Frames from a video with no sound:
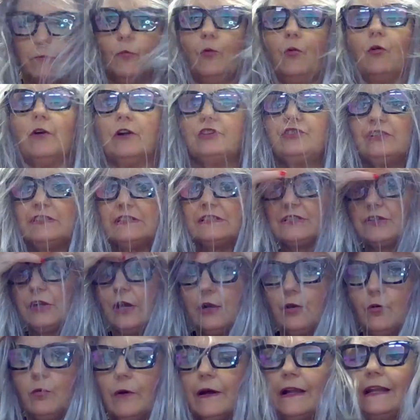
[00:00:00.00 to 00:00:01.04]
more. She's
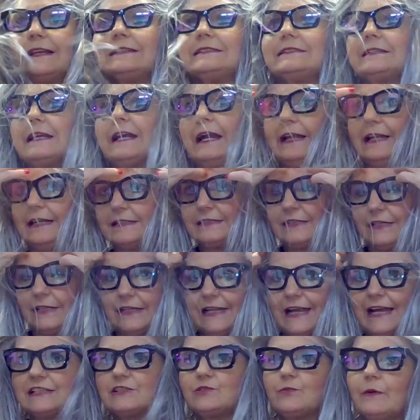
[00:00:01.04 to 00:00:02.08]
not quite as tight as the
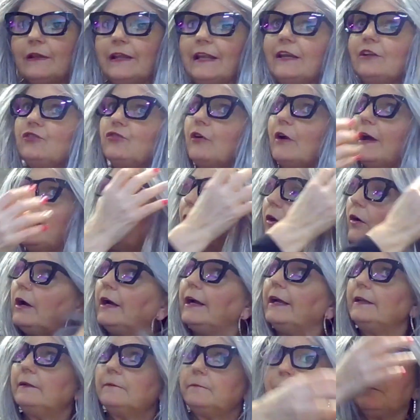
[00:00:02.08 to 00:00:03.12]
last one I tried
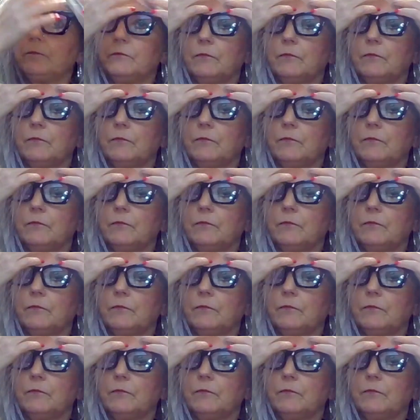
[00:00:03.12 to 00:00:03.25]
on.